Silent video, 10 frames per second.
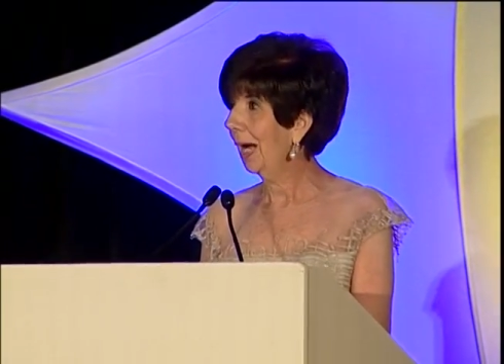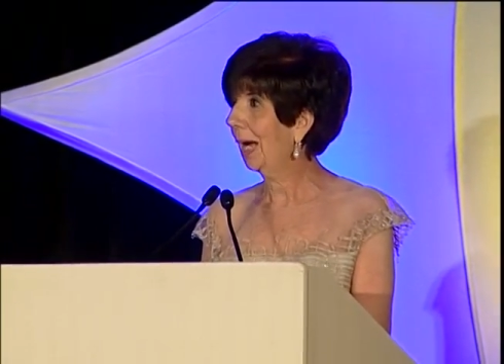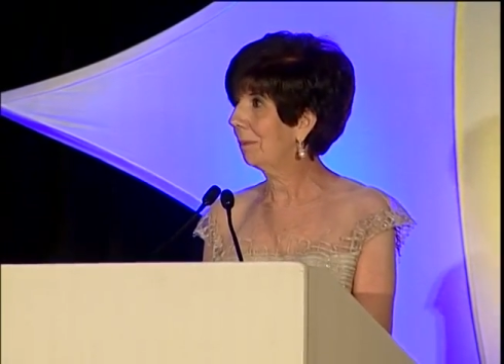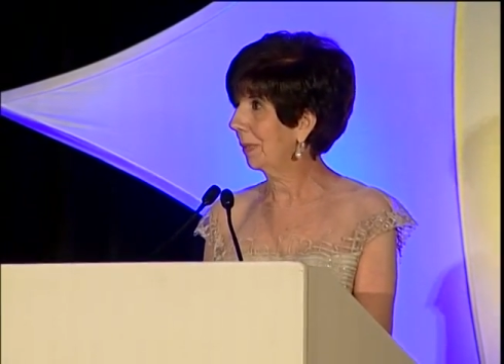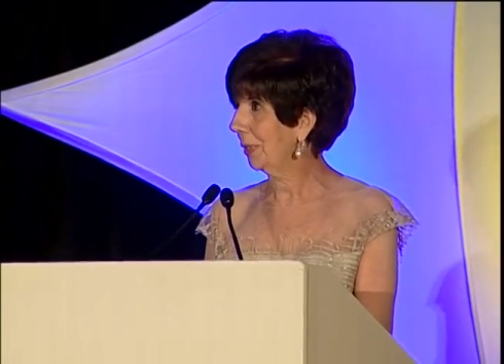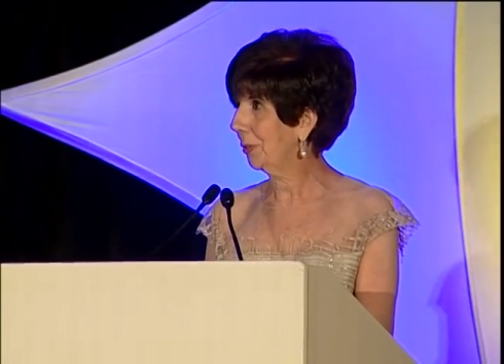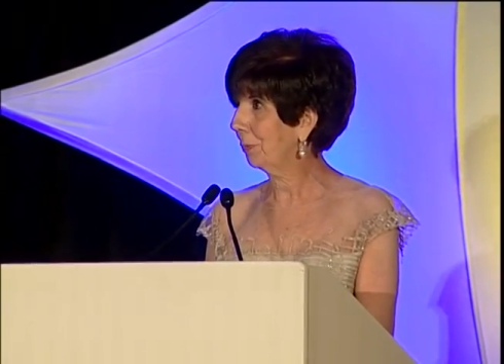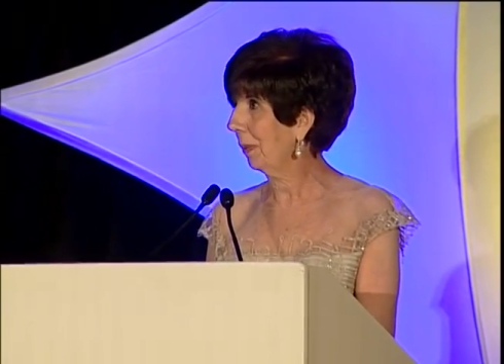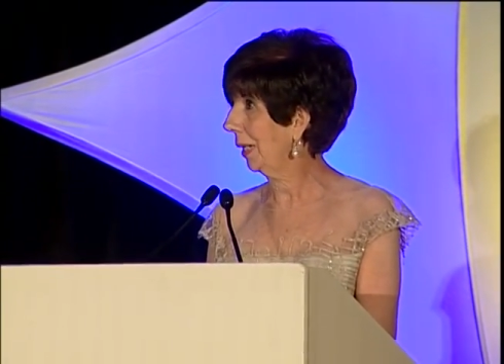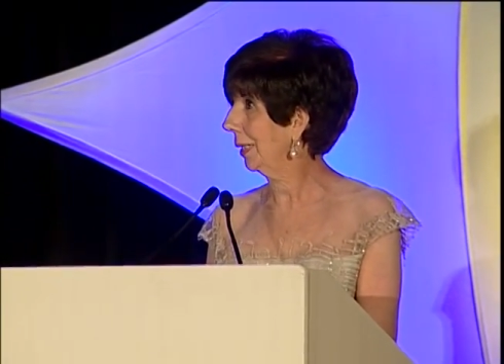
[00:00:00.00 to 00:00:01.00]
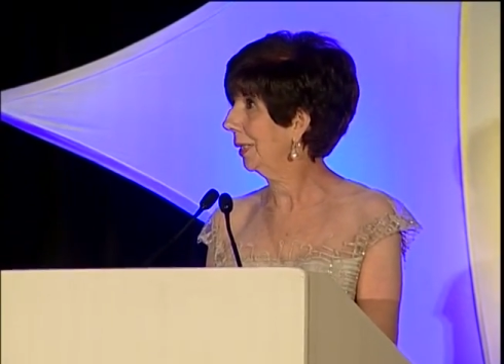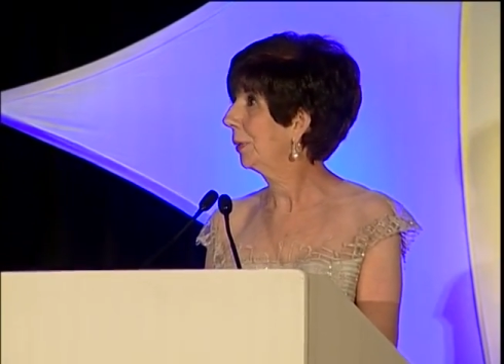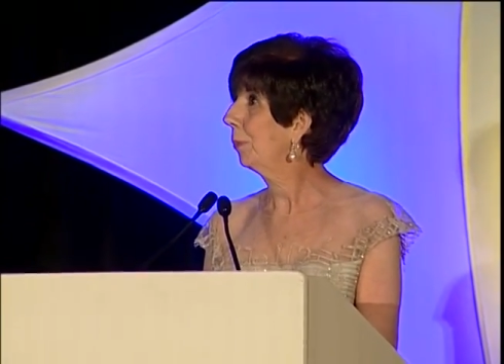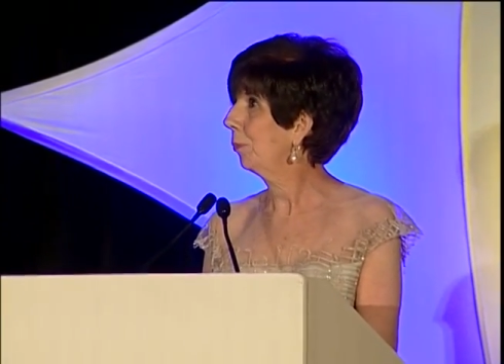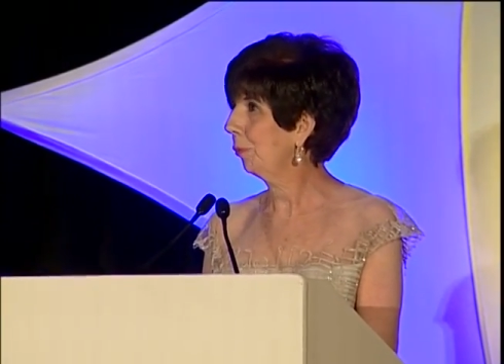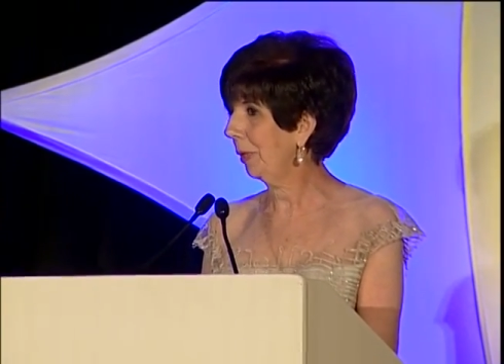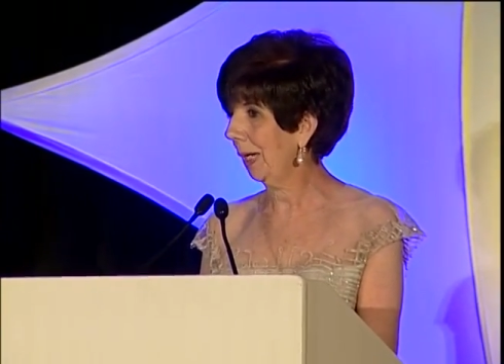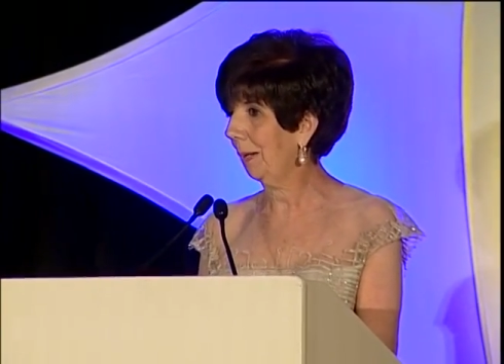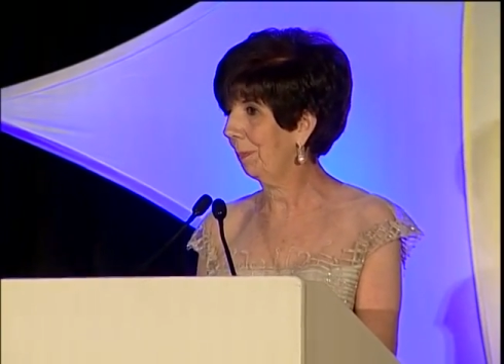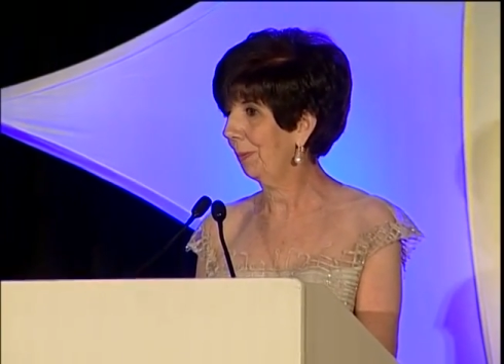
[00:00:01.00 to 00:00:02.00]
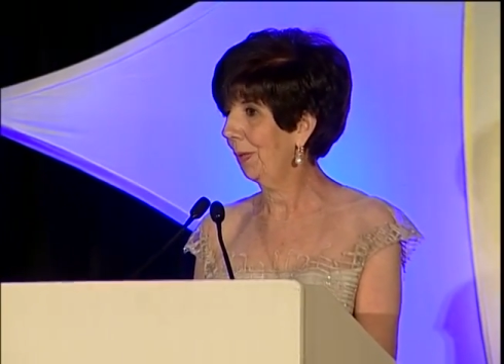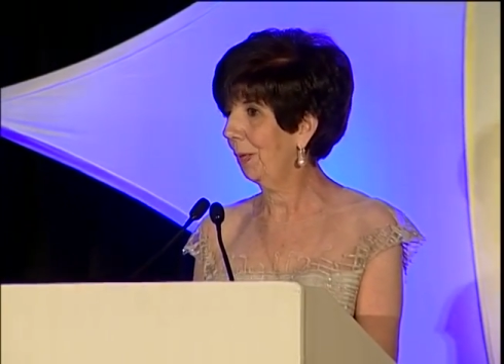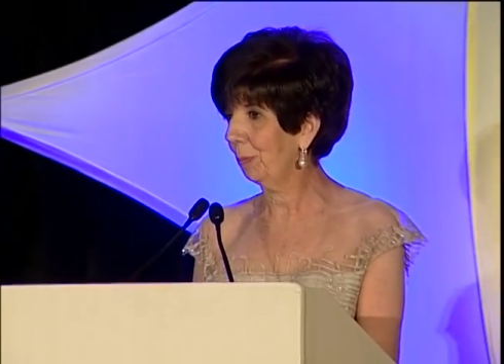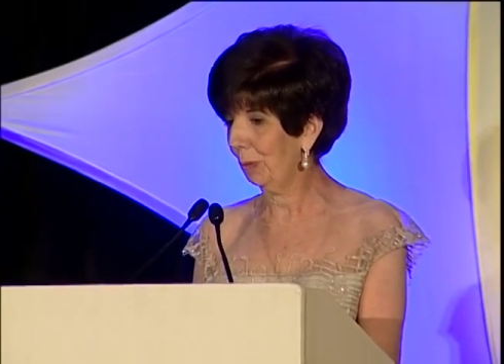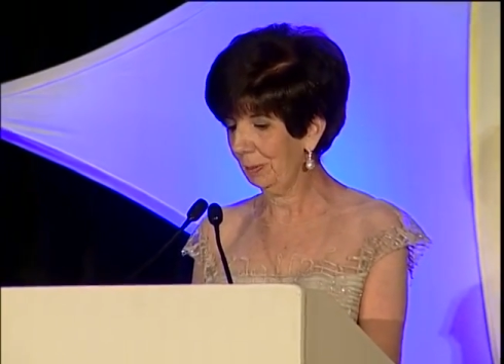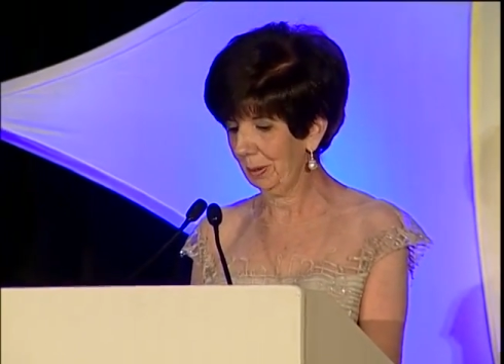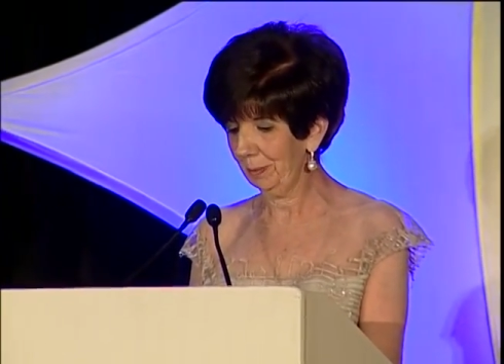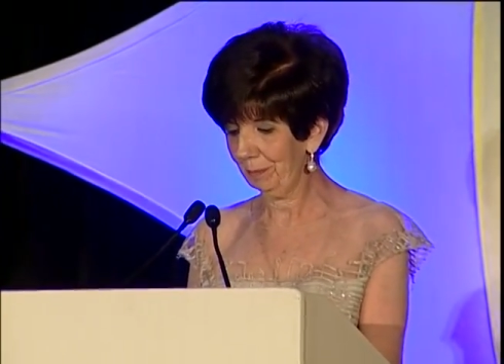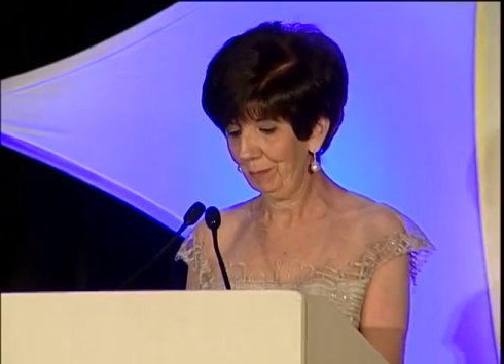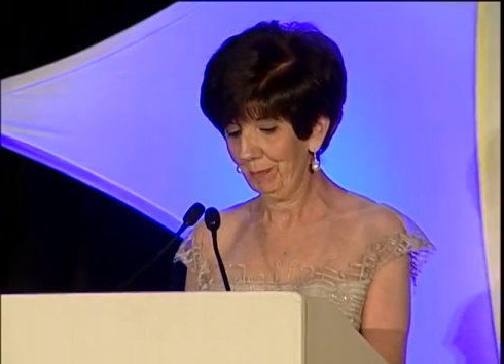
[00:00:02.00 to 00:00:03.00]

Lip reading: I missed my pre-op appointment.